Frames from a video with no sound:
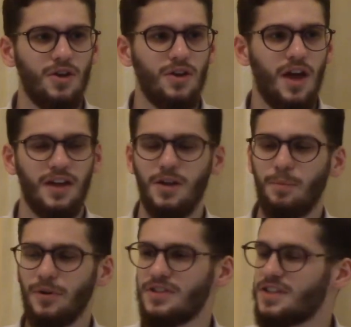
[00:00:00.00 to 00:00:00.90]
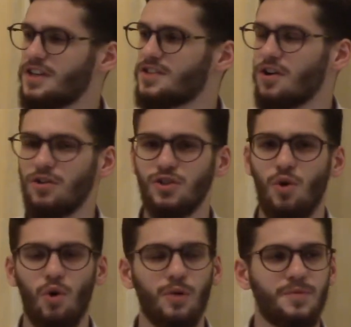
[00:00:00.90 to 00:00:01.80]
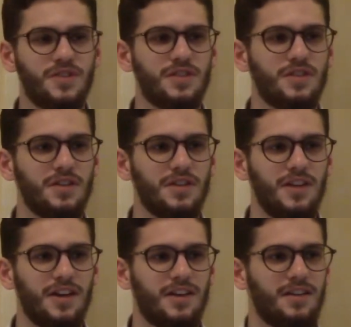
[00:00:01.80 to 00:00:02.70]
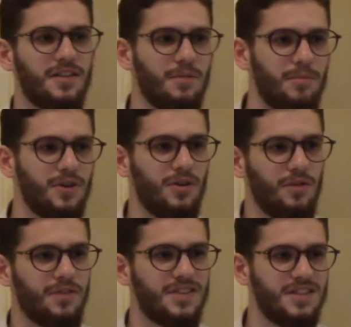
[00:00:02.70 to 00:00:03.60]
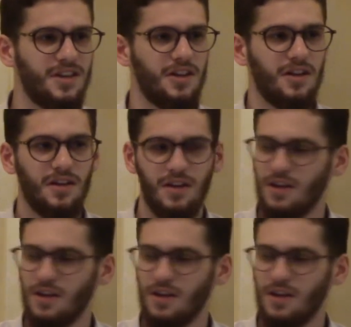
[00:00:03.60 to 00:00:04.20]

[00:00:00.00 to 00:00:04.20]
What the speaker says: And he puts his uncle's corpse in like the middle of the city.